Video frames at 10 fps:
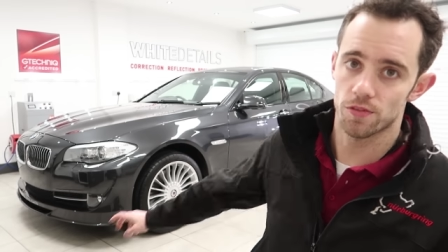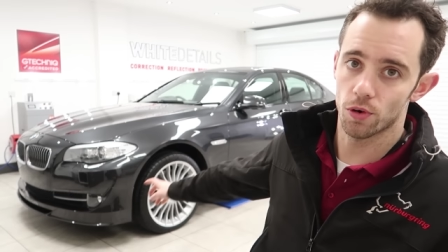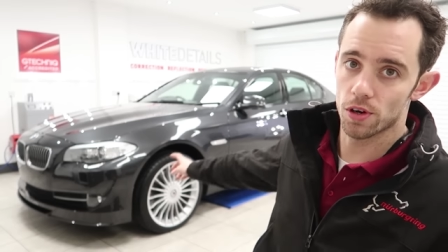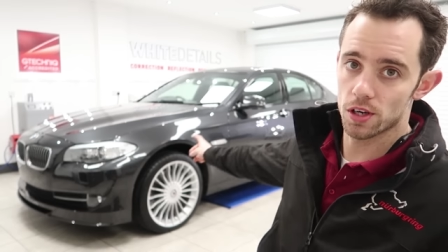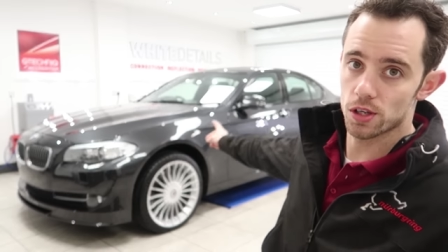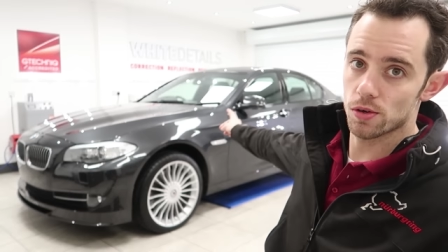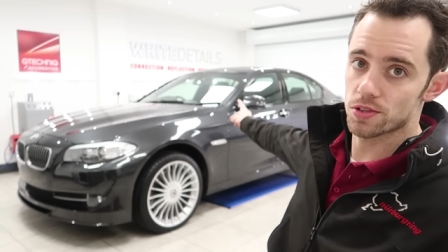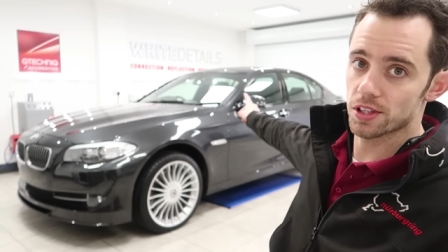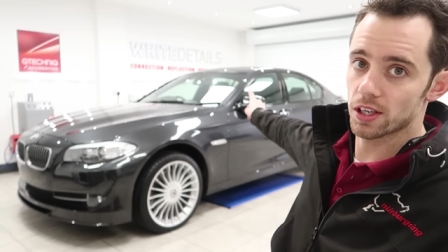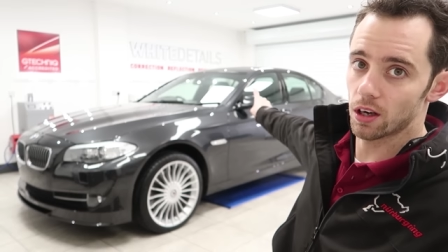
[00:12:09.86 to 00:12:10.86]
avoiding
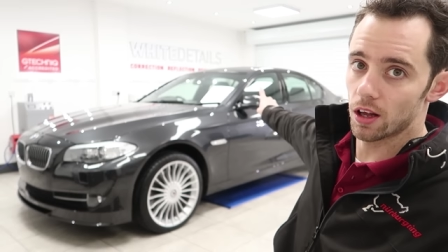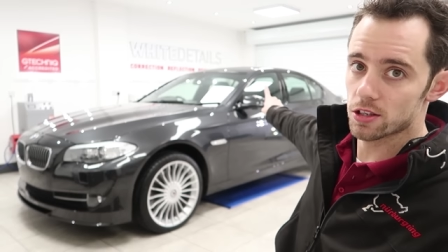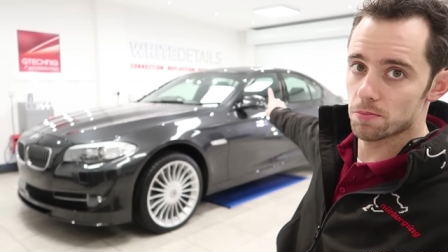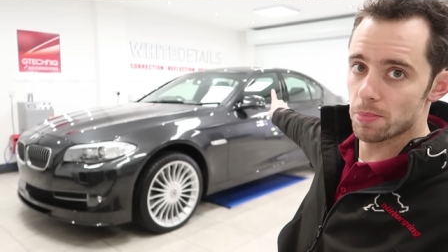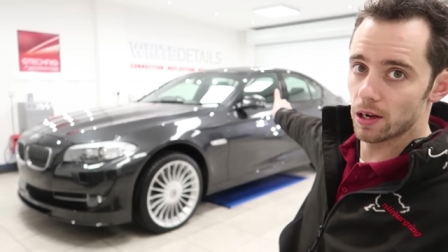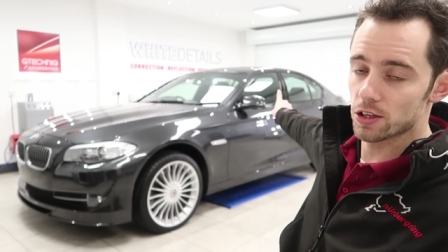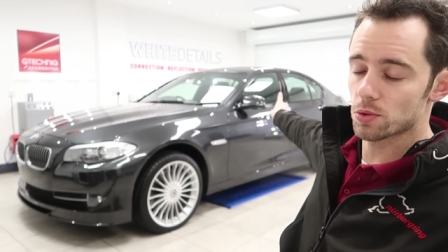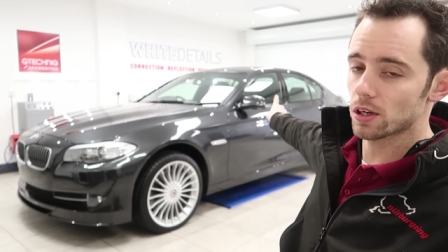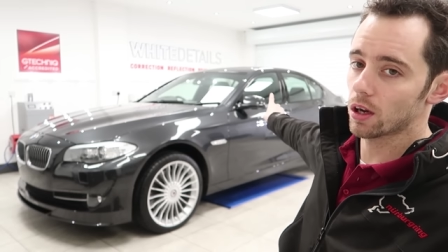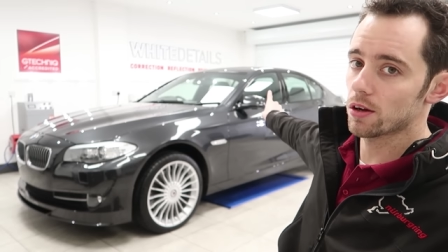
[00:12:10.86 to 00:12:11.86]
using the gloss pillars
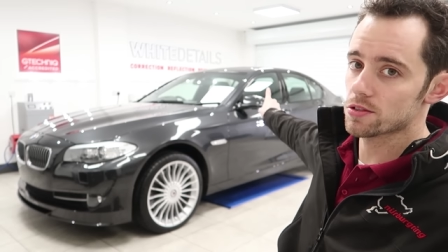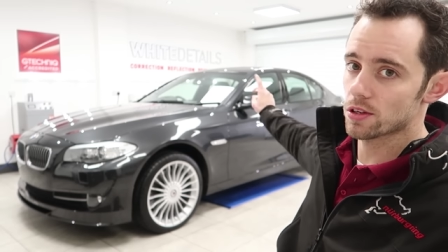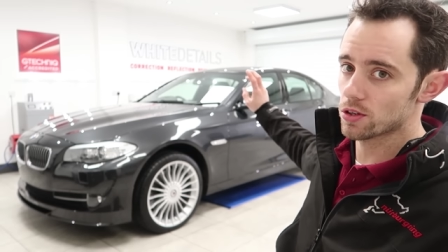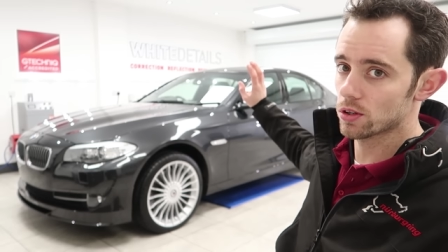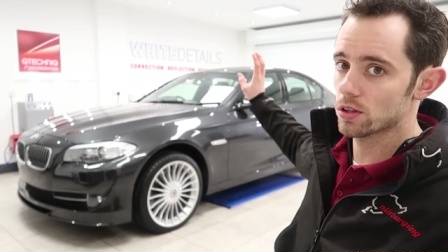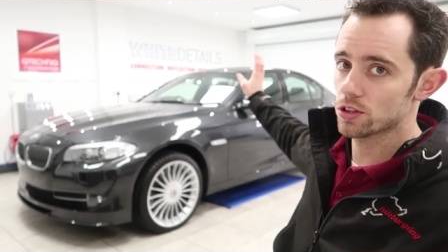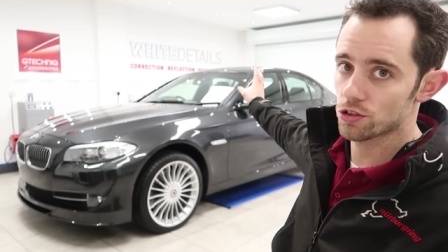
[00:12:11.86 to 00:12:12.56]
when you're closing the door.